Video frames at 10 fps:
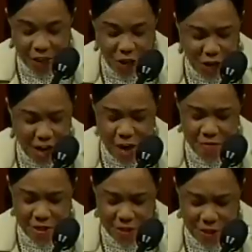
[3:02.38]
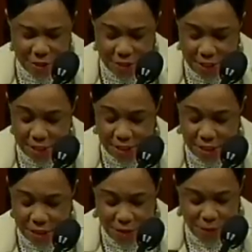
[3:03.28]
encourage the
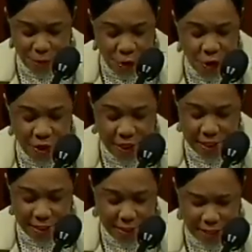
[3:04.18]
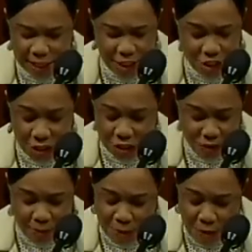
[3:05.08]
citizens of Florida and the citizens
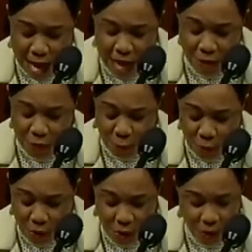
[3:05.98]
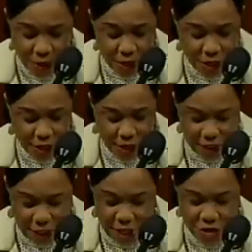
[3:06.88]
from around the world to
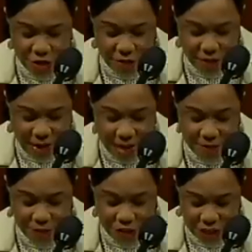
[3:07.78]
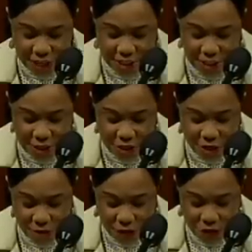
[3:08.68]
continue to fight for justice
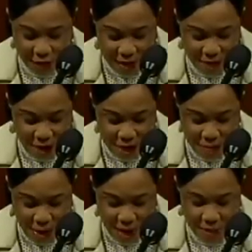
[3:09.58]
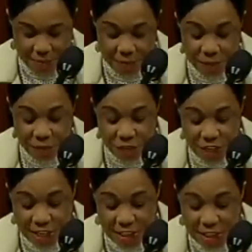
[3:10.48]
for Trayvon Martin.
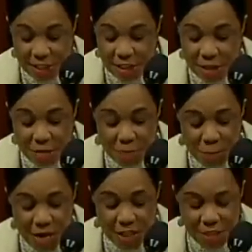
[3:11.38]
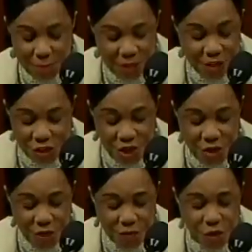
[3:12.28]
Justice must be
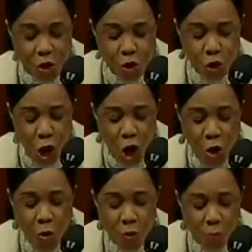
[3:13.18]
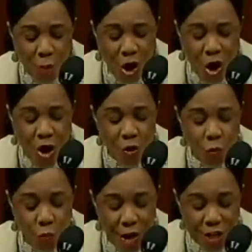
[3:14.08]
served. No more
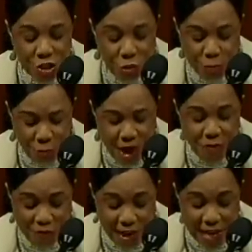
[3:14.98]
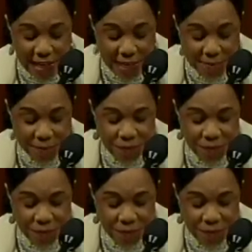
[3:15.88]
racial profiling.